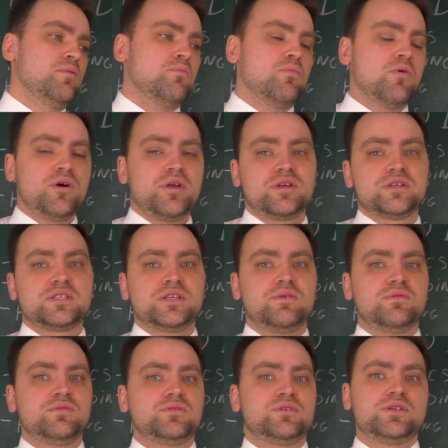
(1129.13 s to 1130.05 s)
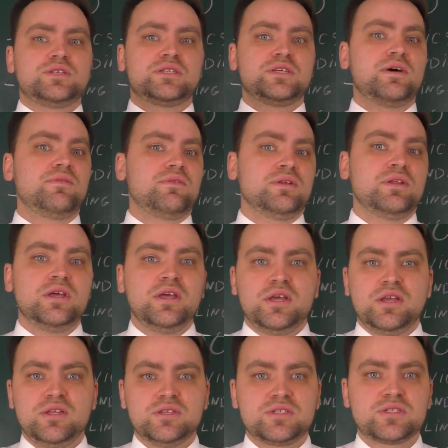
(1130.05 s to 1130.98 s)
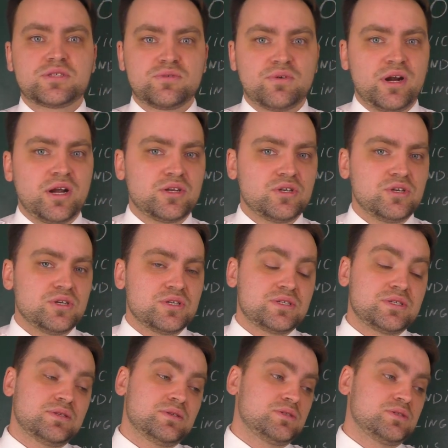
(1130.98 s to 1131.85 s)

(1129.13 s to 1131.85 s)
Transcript: Boeing 737 instructors.